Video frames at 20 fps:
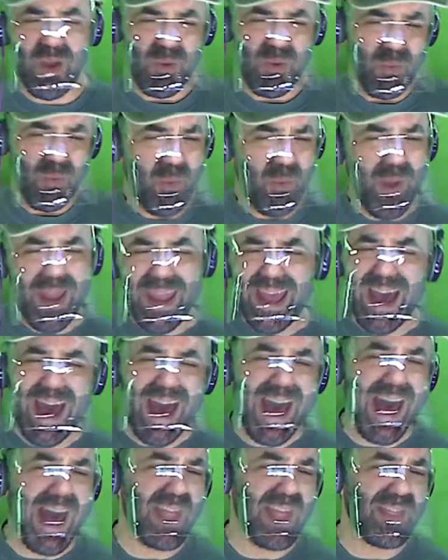We
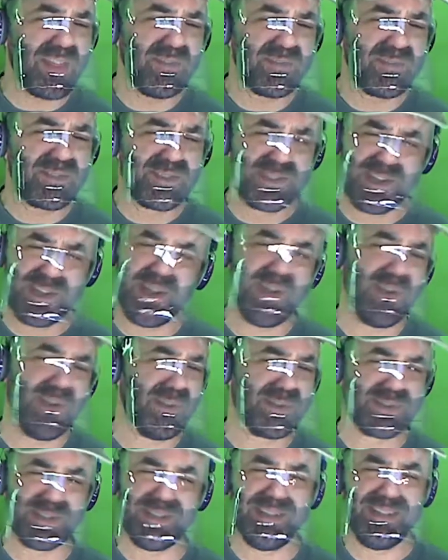are the
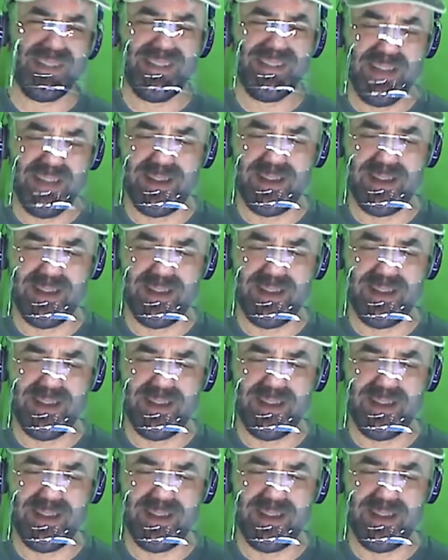children.